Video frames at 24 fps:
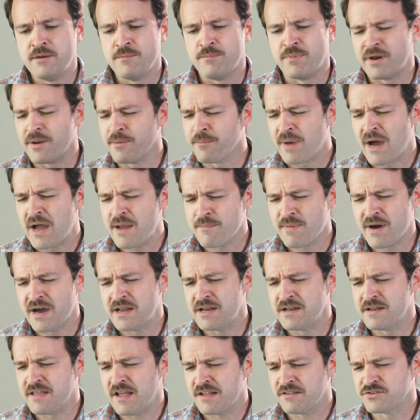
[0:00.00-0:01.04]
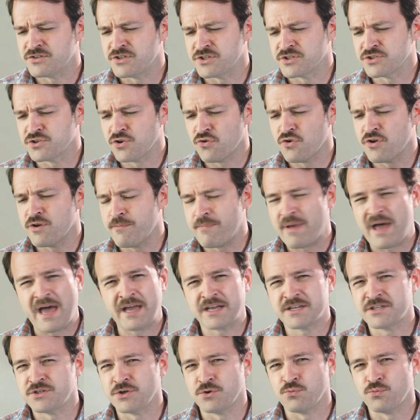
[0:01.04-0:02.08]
But in my mind, that's just going back to